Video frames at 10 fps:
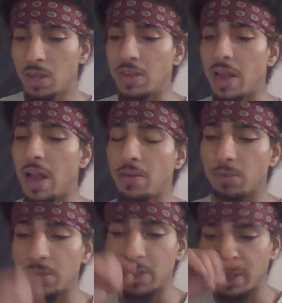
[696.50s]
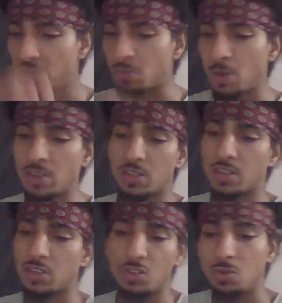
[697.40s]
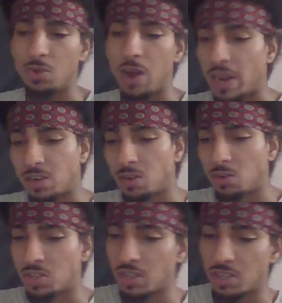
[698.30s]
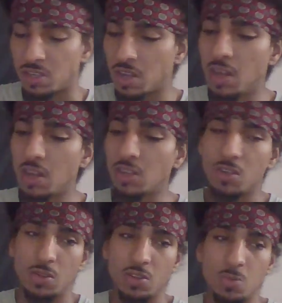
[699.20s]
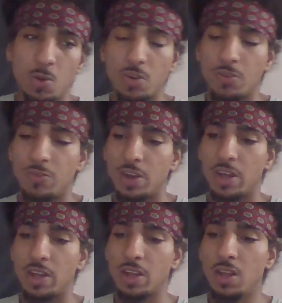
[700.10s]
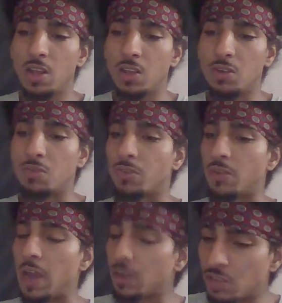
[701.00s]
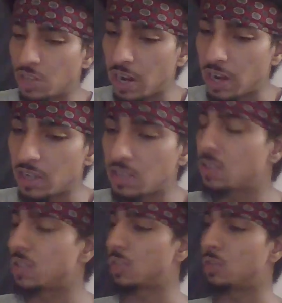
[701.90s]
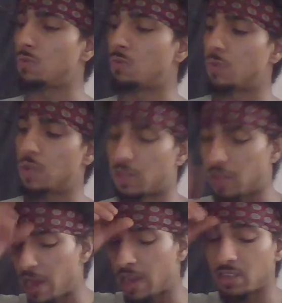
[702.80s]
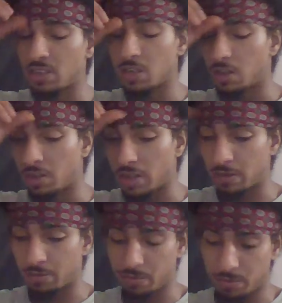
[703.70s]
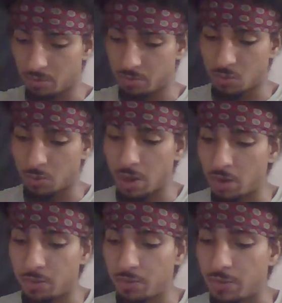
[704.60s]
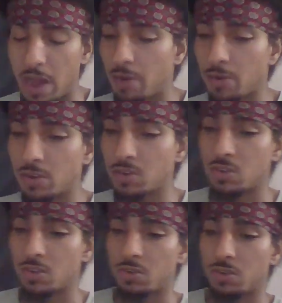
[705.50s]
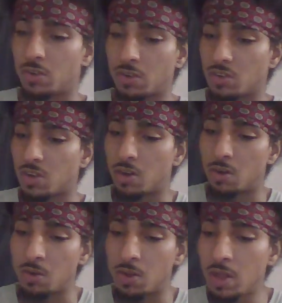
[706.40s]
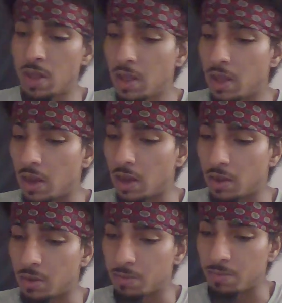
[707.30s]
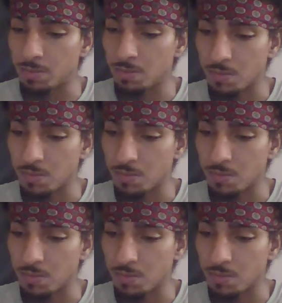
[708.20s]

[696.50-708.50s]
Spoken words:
not really as much unless you do high doses. So it's more of a, you're energized, it lasts, like 12 hours or so. Um,